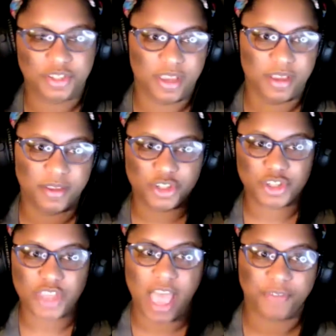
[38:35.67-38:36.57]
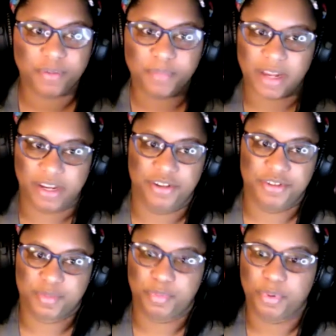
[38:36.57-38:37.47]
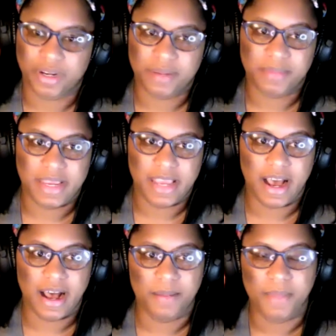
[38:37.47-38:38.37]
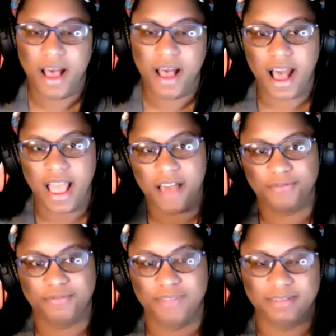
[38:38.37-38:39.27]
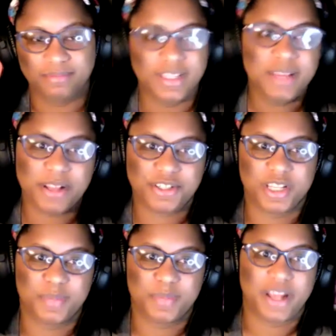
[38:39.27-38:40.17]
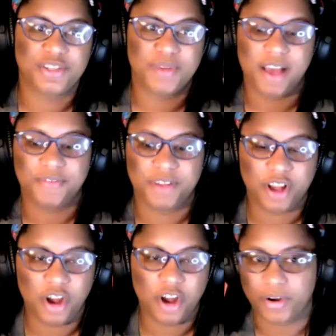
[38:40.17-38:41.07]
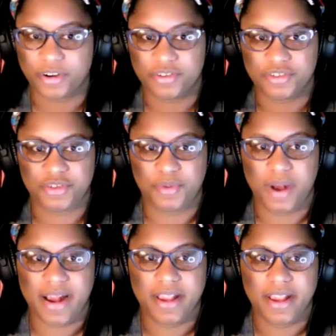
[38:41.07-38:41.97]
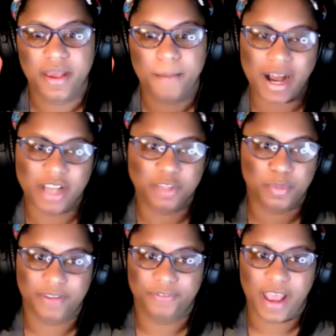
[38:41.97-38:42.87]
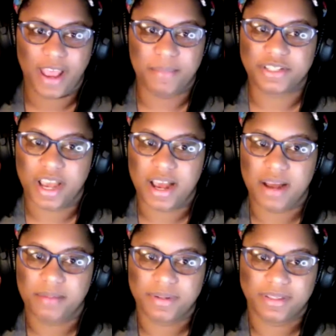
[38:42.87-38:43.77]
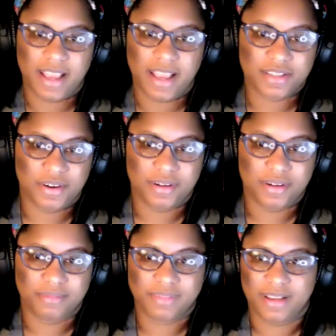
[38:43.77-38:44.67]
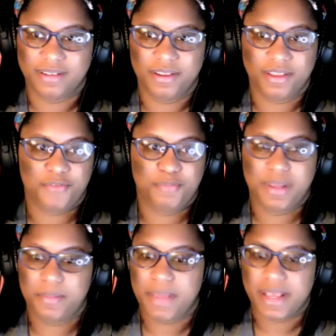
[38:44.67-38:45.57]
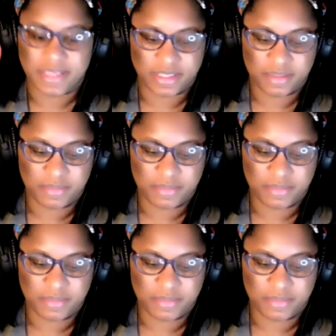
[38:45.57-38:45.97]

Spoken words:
Just everybody who supported me. I didn't mention this, but I do have coworkers who I bond with at my job that have been amazing to me.